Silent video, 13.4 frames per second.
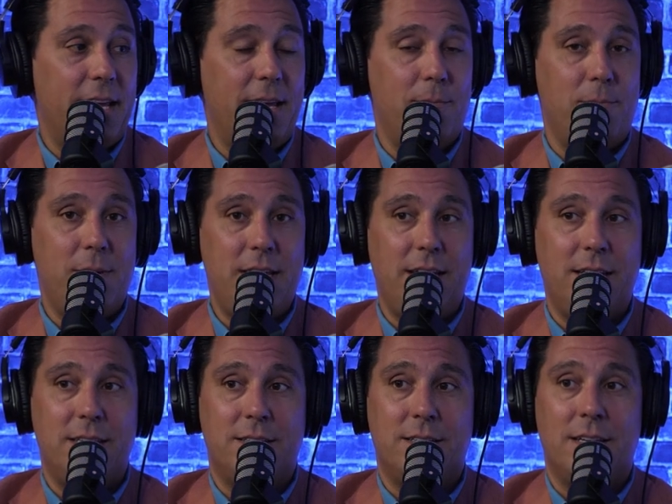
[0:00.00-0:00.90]
It
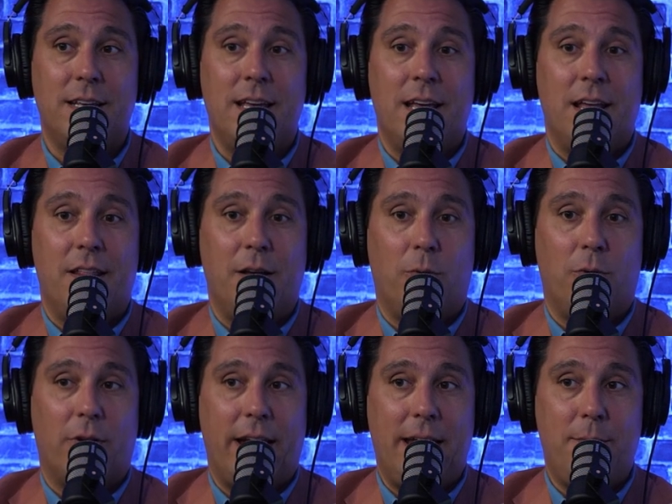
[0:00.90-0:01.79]
means that
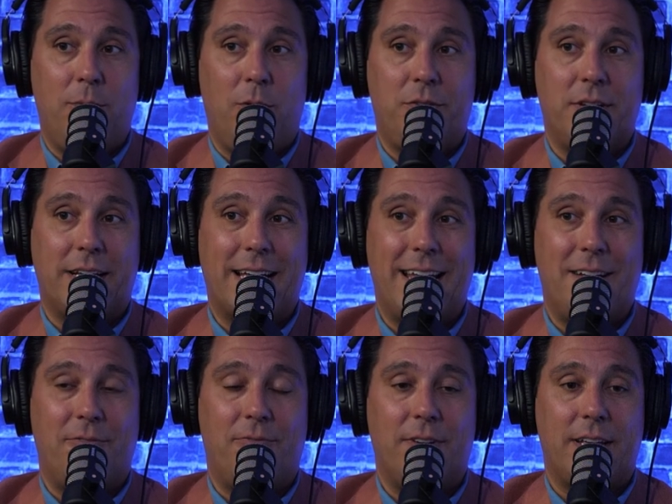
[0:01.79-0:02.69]
we're able to kind
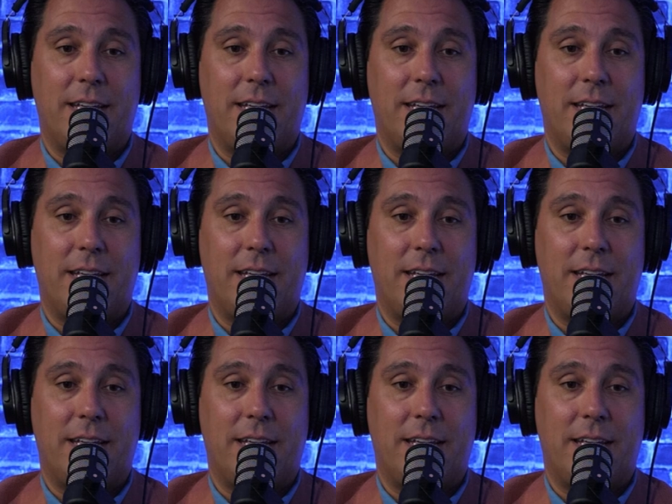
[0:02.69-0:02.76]
of